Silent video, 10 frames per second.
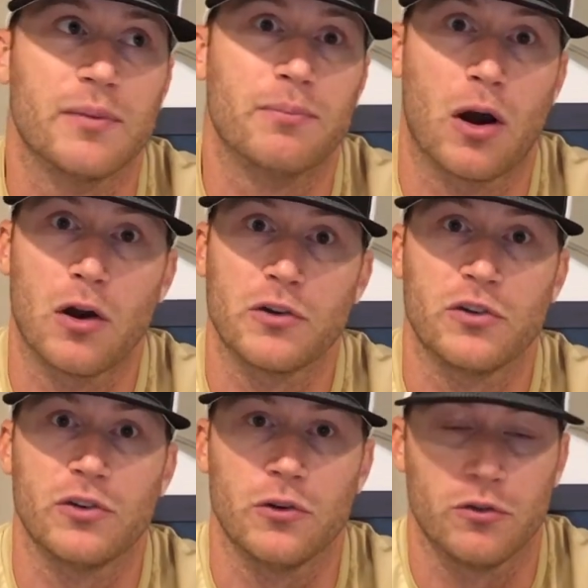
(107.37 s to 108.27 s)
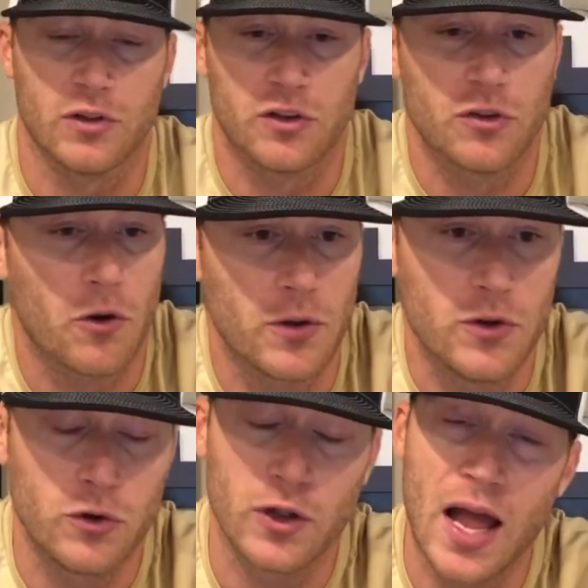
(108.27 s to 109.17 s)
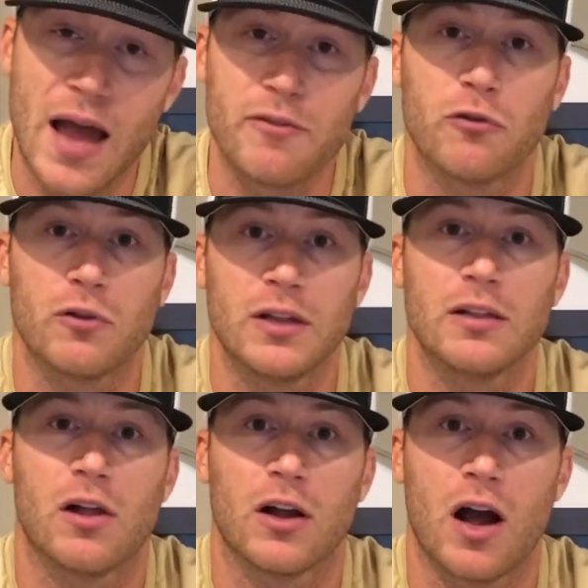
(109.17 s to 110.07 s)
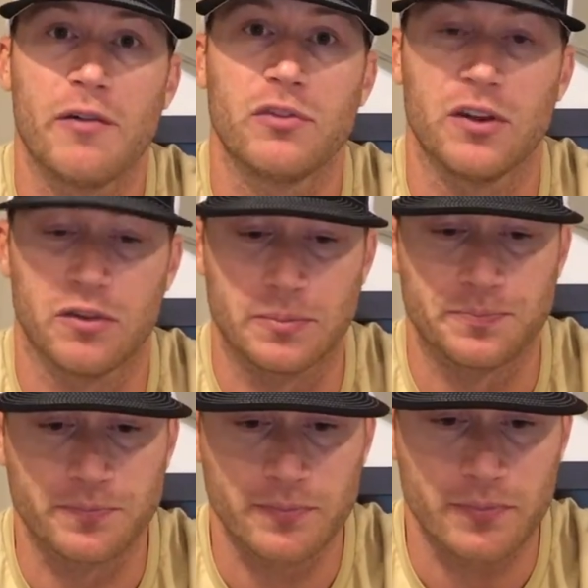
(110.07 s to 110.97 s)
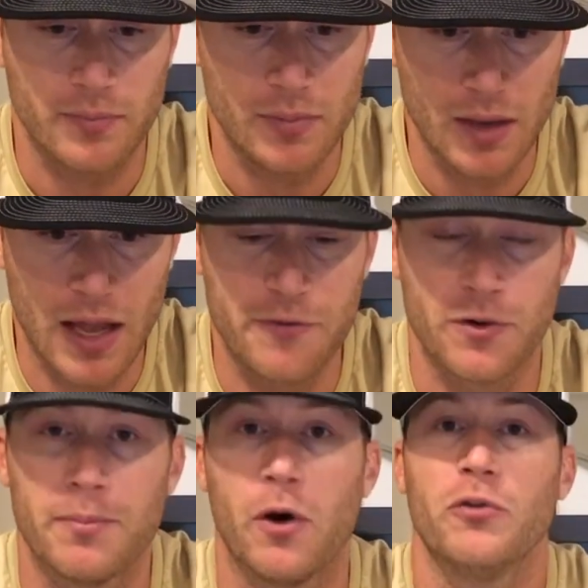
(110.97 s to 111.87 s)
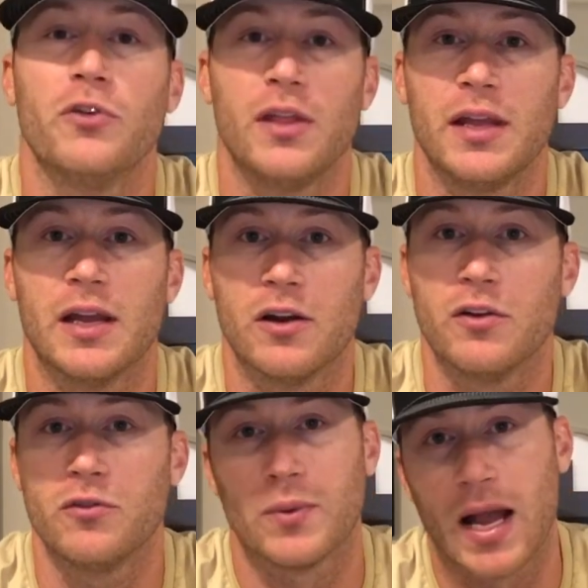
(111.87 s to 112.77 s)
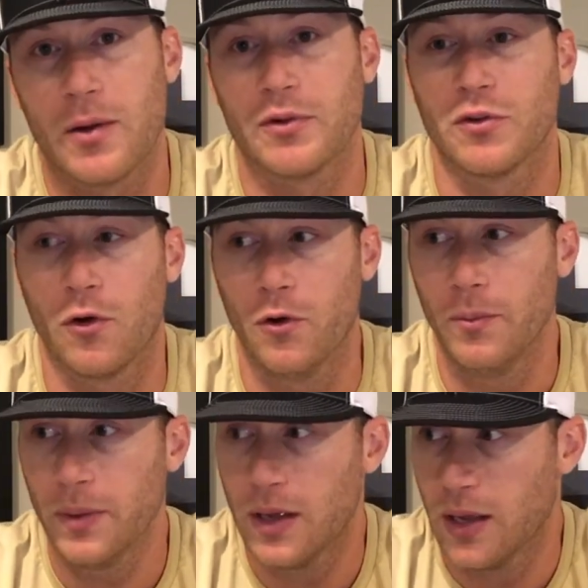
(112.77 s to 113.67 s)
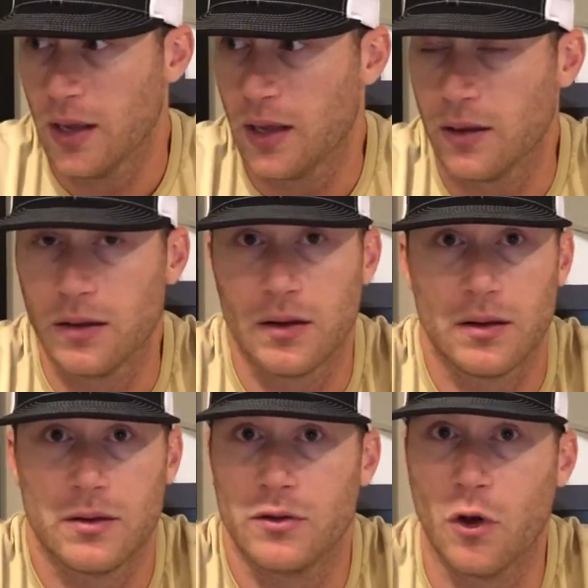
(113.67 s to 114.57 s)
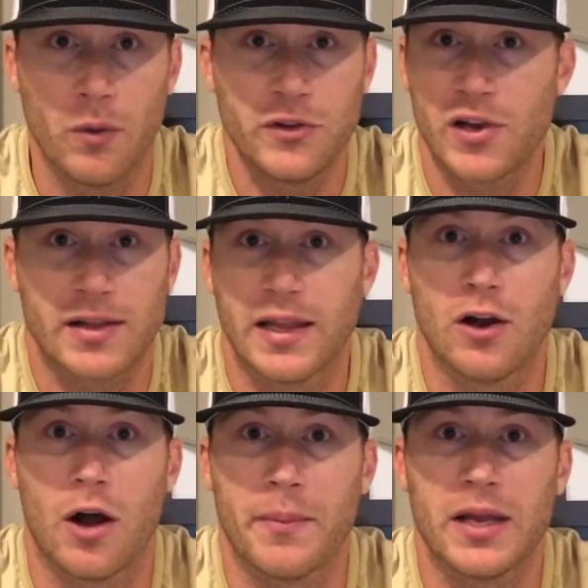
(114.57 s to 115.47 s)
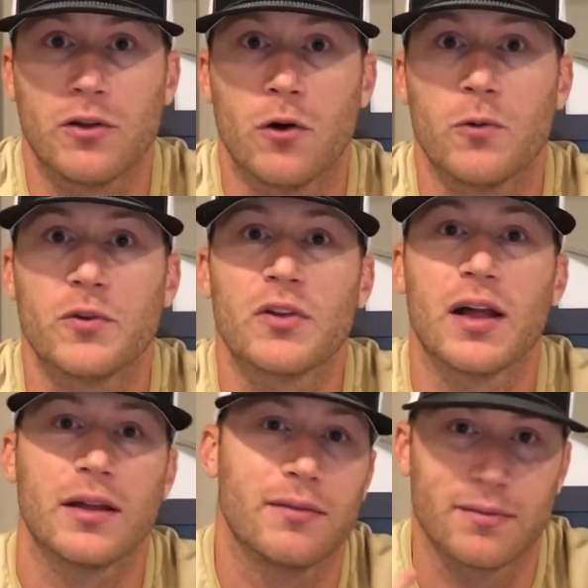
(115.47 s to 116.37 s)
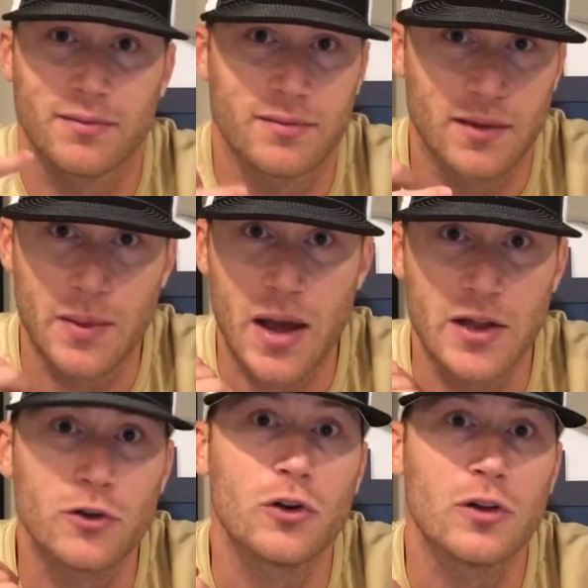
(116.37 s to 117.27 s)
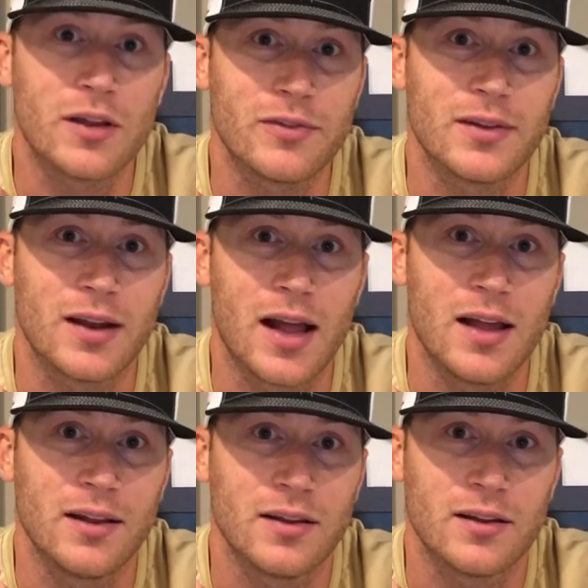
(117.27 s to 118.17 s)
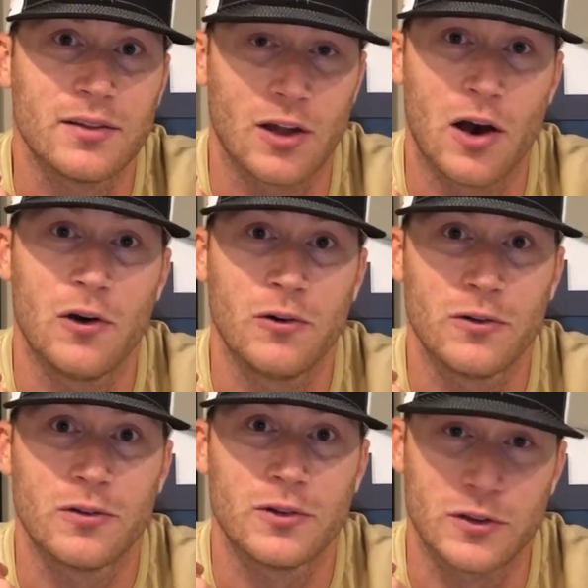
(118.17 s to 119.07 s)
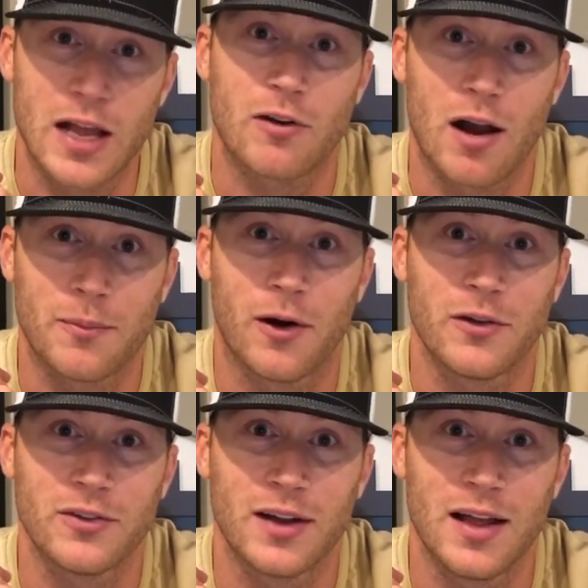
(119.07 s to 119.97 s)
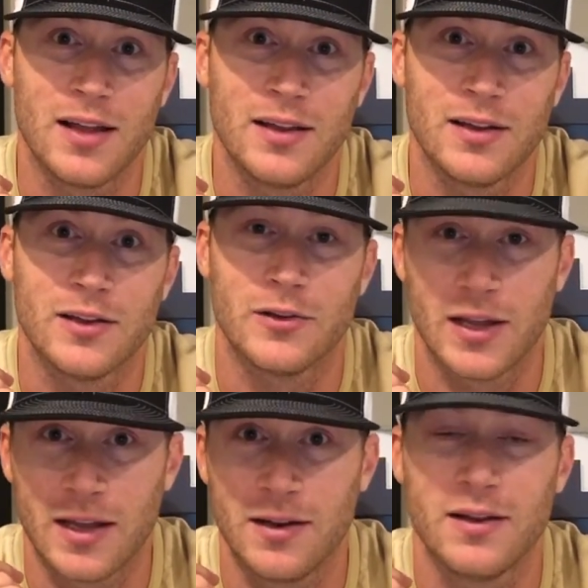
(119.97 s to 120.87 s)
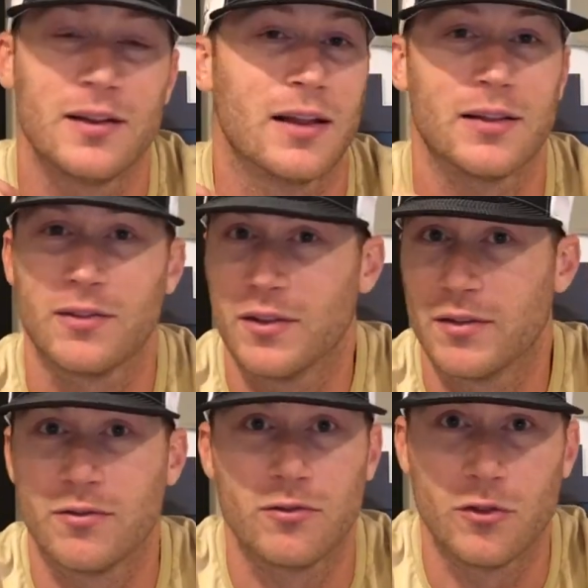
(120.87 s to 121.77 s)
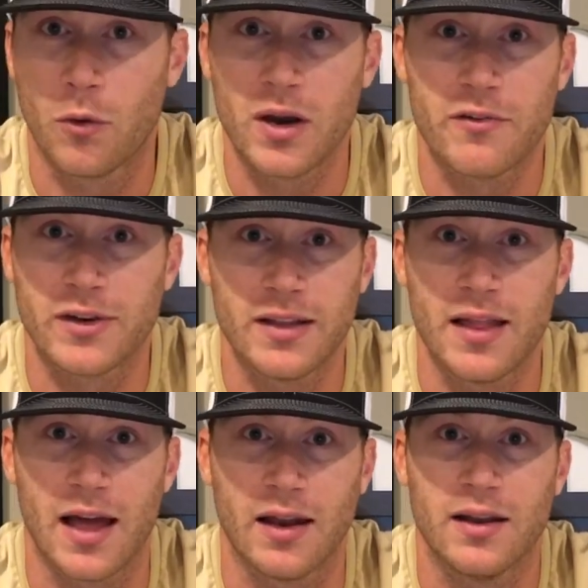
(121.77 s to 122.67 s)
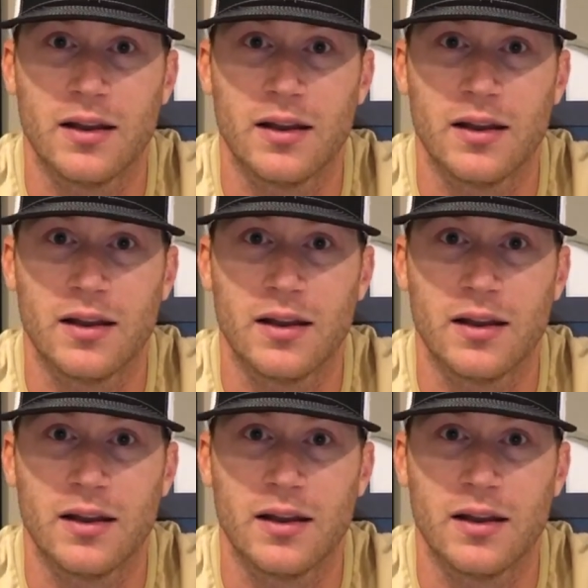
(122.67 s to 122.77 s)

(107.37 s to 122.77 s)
March usually. So you could have a really long off season. And for most of the years when I was home, no one checked in on me. No one was like, hey Matt, you do your lifting today? No? You take ground balls today? You did? Like, no one ever did that.